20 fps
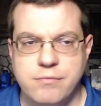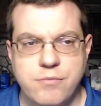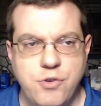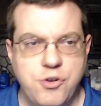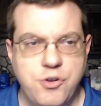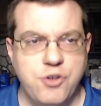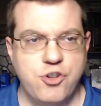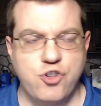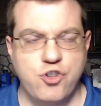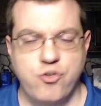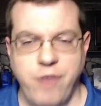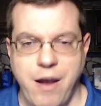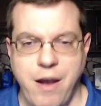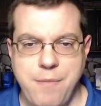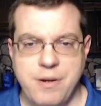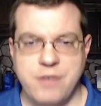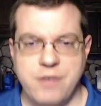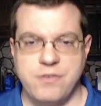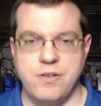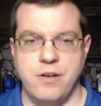You could describe
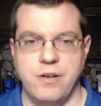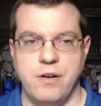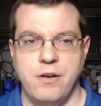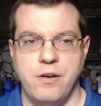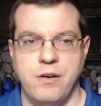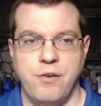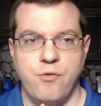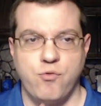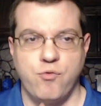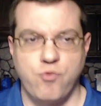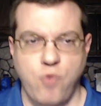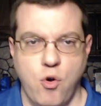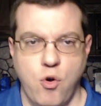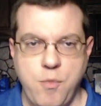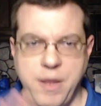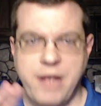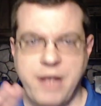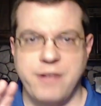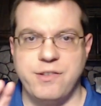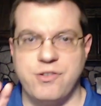it as a
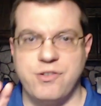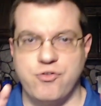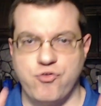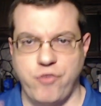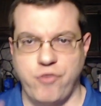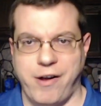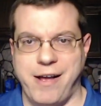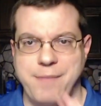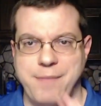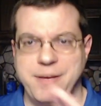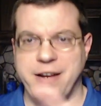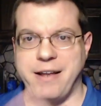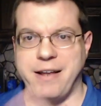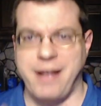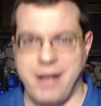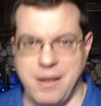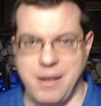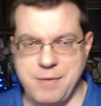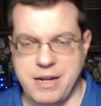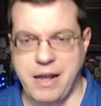romance, drama,
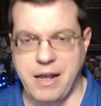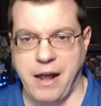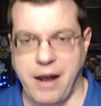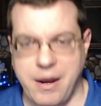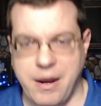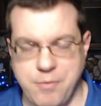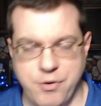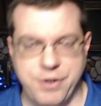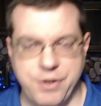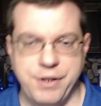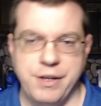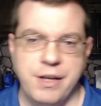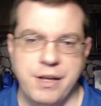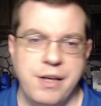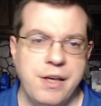comedy hybrid